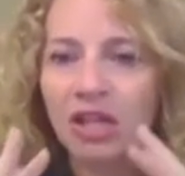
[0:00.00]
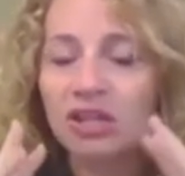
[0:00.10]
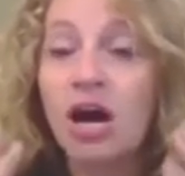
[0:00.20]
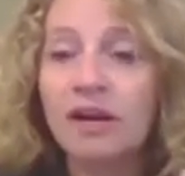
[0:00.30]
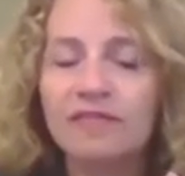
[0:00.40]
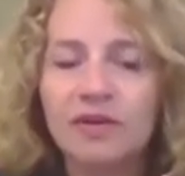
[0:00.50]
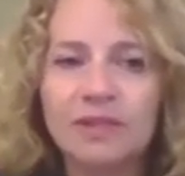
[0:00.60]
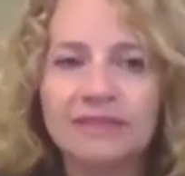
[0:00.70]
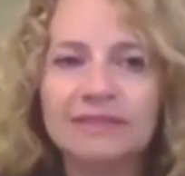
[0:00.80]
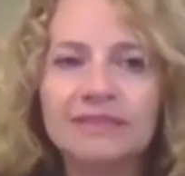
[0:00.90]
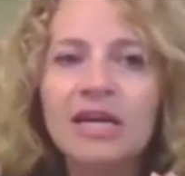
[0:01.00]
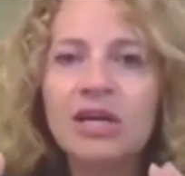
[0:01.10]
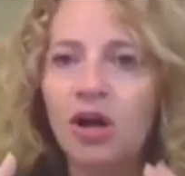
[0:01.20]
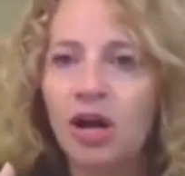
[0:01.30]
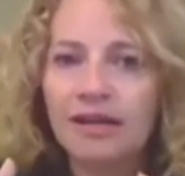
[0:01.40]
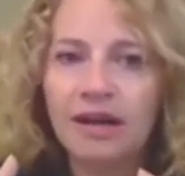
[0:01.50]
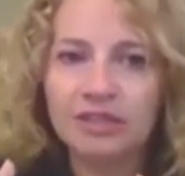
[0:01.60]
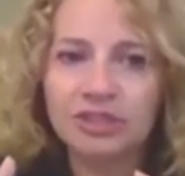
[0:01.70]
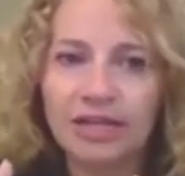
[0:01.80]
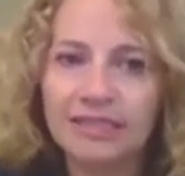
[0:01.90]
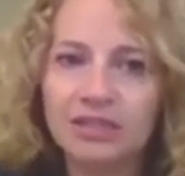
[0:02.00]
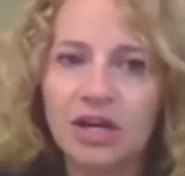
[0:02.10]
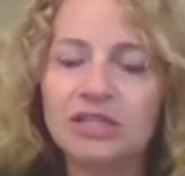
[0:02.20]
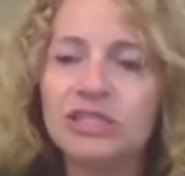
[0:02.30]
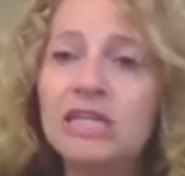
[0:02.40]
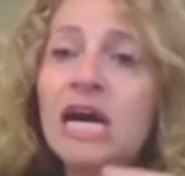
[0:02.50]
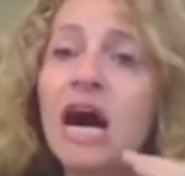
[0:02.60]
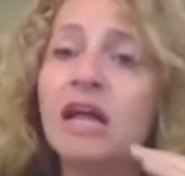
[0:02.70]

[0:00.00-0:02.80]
lot of focus on contract technology.